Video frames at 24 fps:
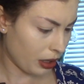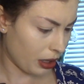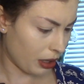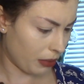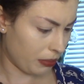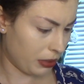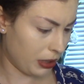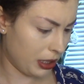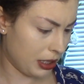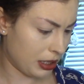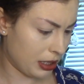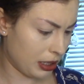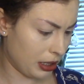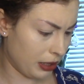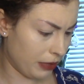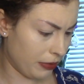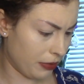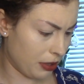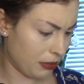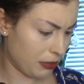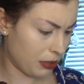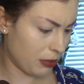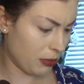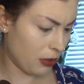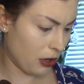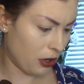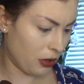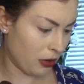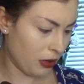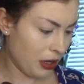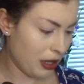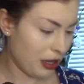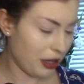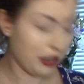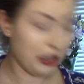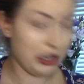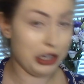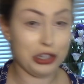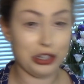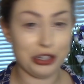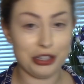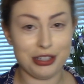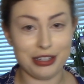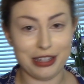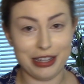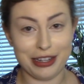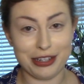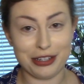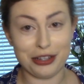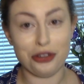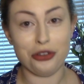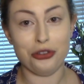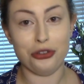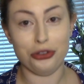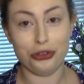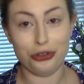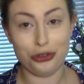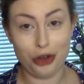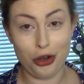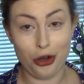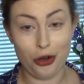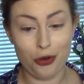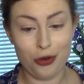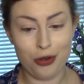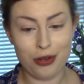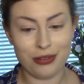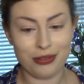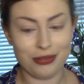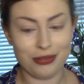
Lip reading: Please deliver them tomorrow. And he just says no.